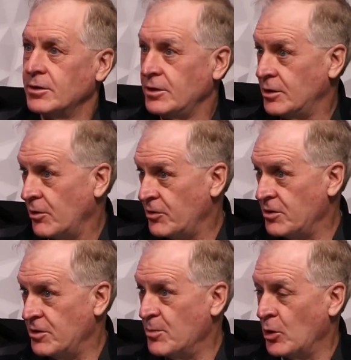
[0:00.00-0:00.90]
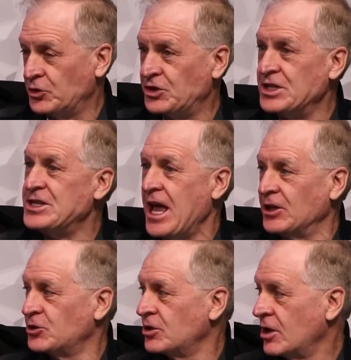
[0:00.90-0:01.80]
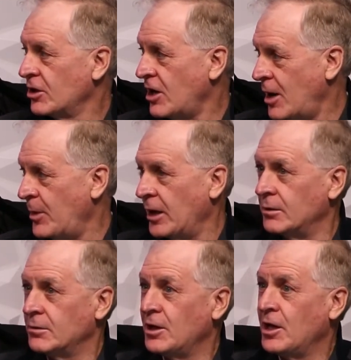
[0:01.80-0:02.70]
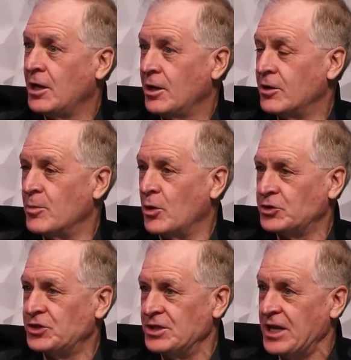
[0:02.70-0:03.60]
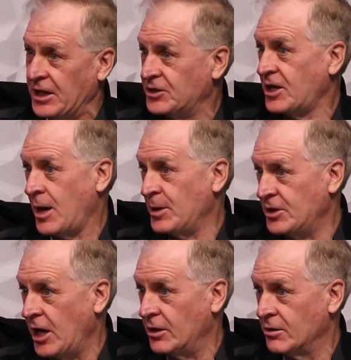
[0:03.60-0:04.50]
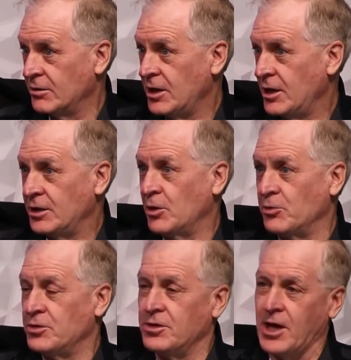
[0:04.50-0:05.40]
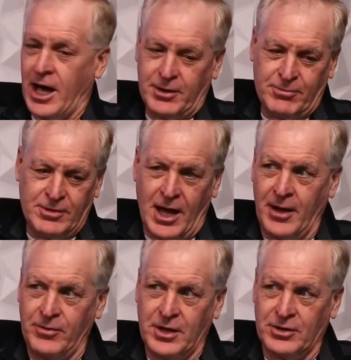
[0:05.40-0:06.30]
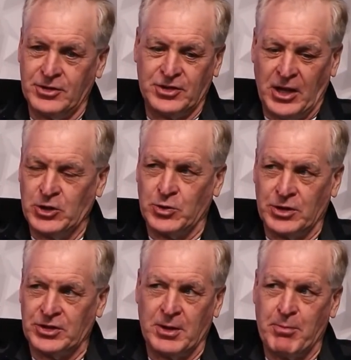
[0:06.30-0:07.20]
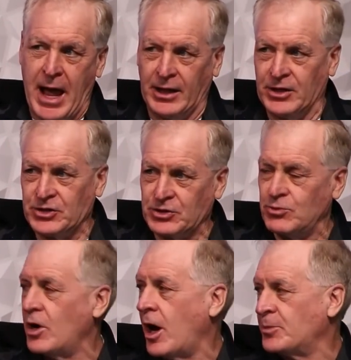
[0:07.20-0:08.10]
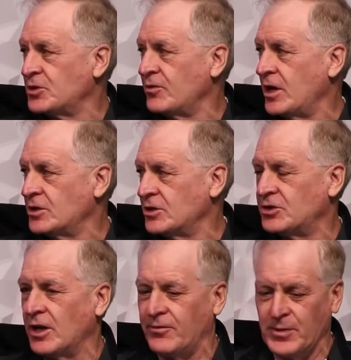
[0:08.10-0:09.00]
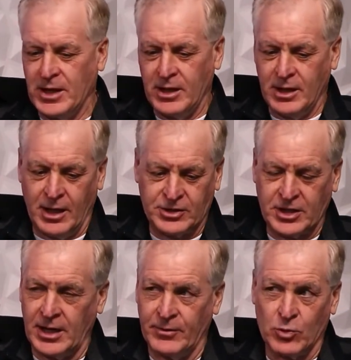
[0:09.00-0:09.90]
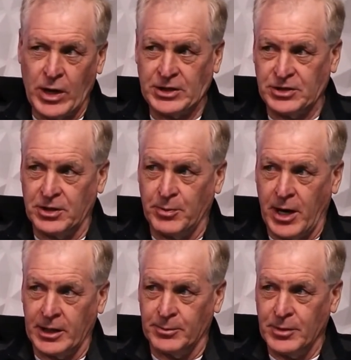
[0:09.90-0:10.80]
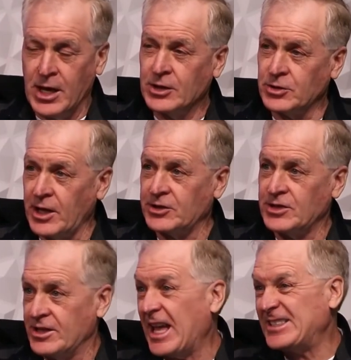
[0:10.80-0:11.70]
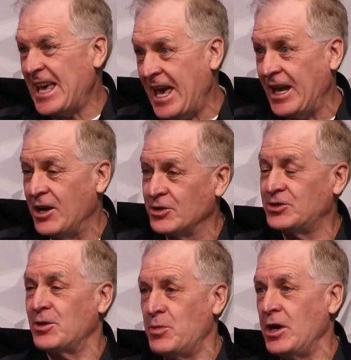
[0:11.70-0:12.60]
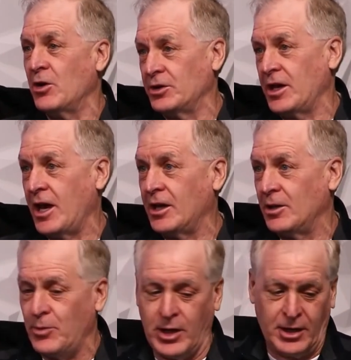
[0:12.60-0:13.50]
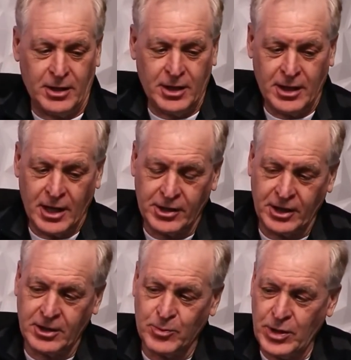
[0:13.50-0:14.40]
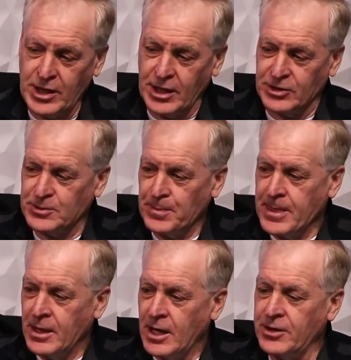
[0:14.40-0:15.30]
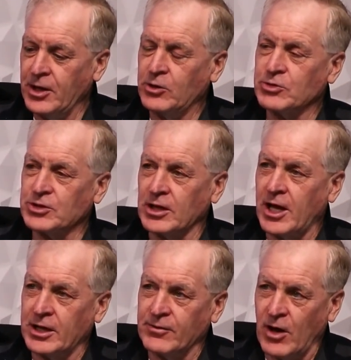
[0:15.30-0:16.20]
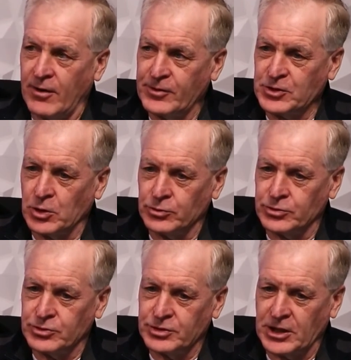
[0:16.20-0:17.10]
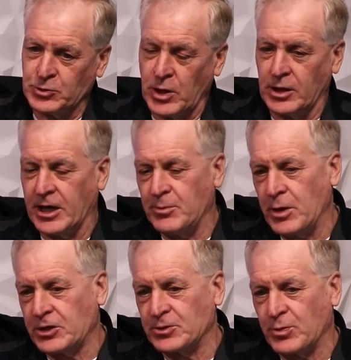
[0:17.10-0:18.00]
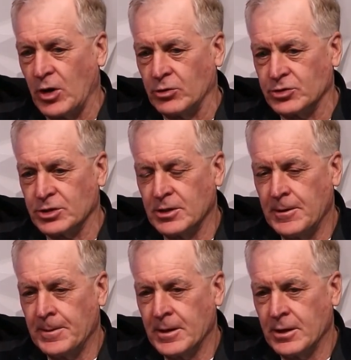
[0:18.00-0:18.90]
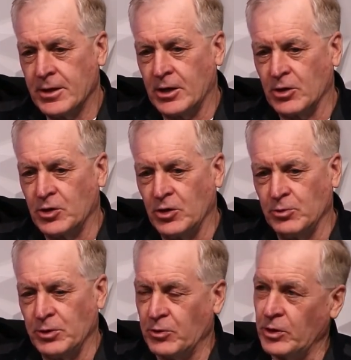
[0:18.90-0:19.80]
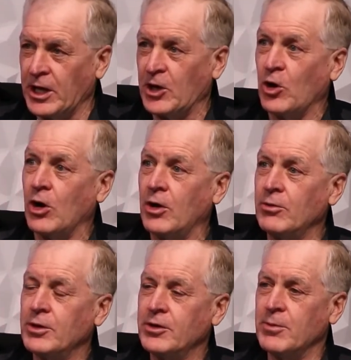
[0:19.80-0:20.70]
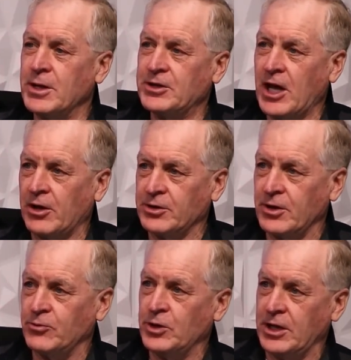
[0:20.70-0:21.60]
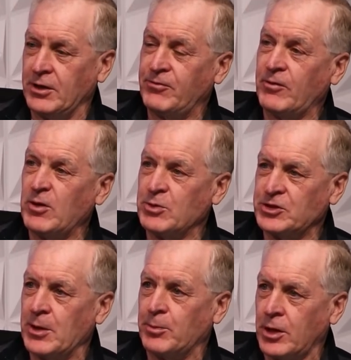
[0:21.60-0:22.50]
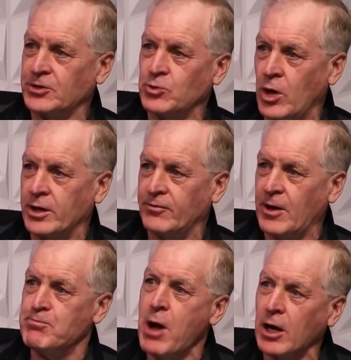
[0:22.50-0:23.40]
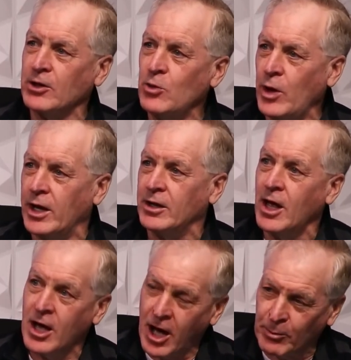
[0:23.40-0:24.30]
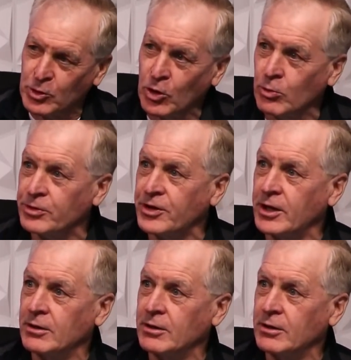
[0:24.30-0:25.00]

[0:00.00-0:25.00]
You know, the most intense comment, the most intense commentator. You know, not the centrist, the balanced observation stuff. It's kind of a race to the bottom. So that's A. Here's the B on the A and the B. I think the B is, I think there's a lot of office holders, and that's why I like Mick's approach, that are good with what I call the mentality of winning 50% plus one. If I barely win, I'm cool with it.